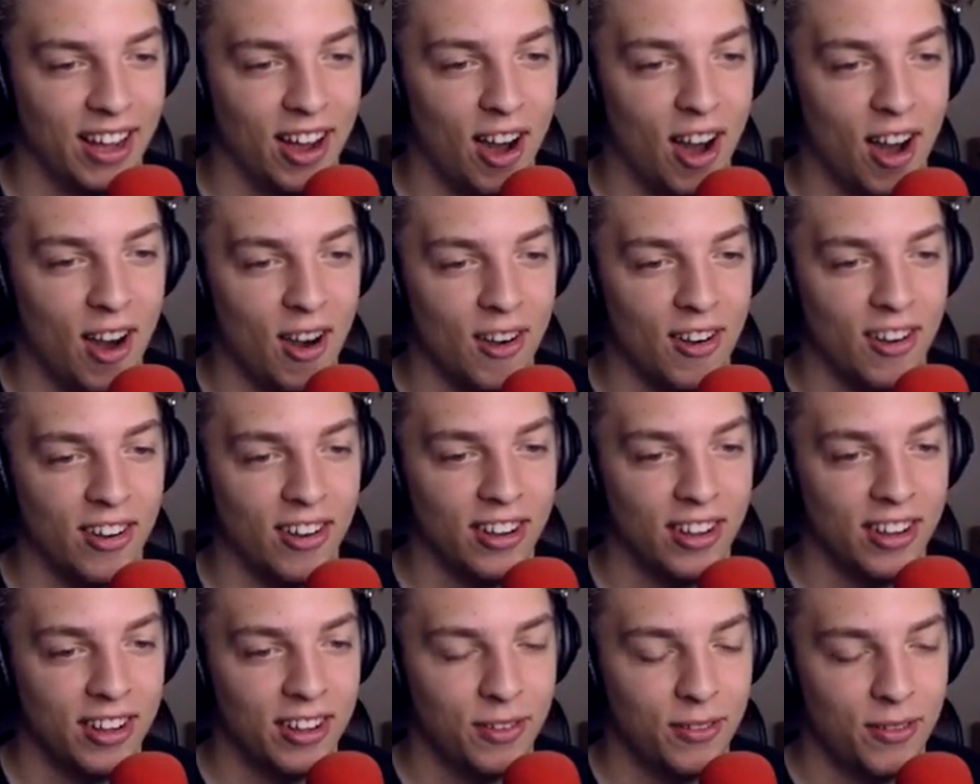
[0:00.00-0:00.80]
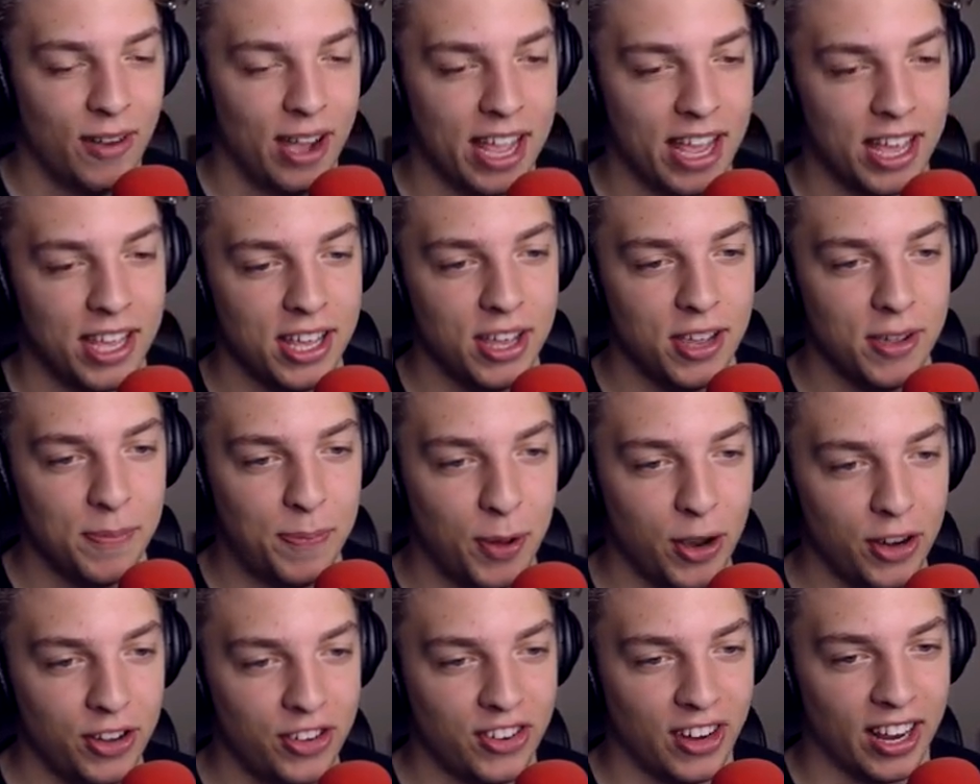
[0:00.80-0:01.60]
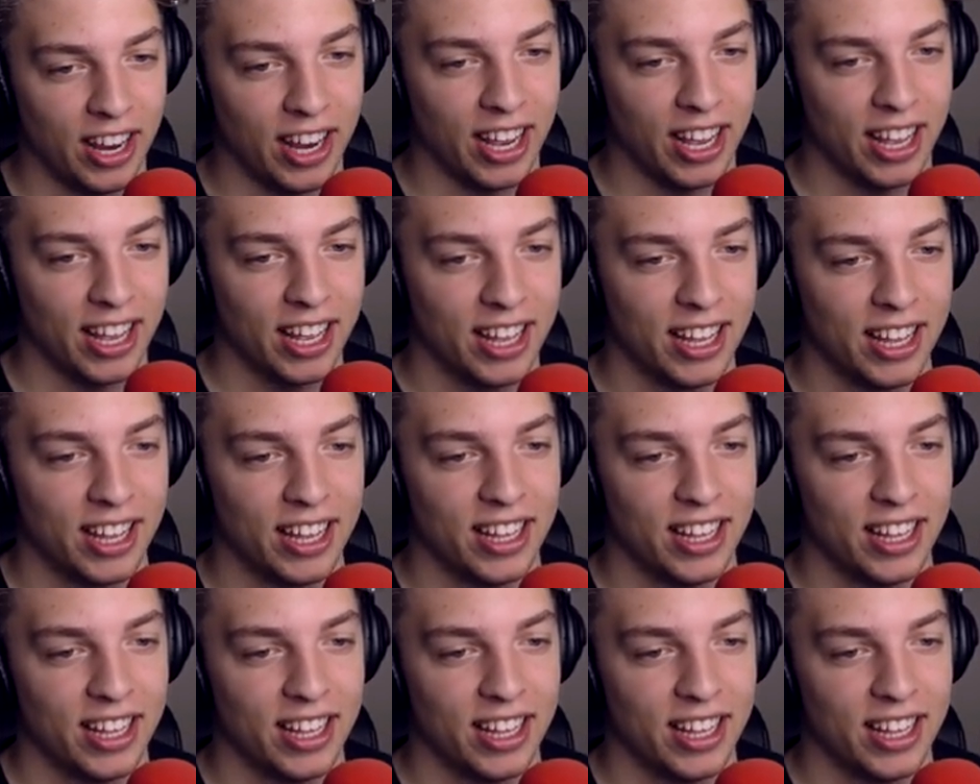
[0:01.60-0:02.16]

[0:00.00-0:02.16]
oh, wait, Josh are you pushing?